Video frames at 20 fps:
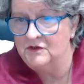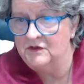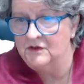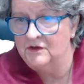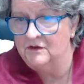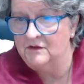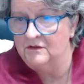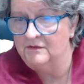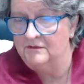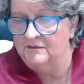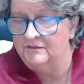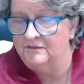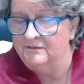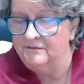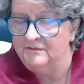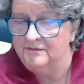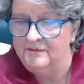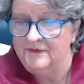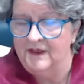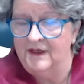Jill.
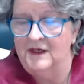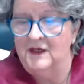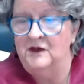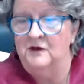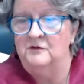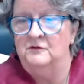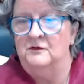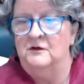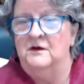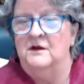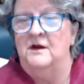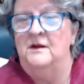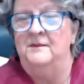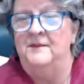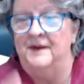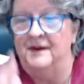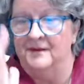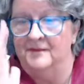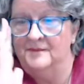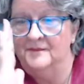Thank you for
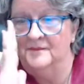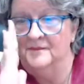coming.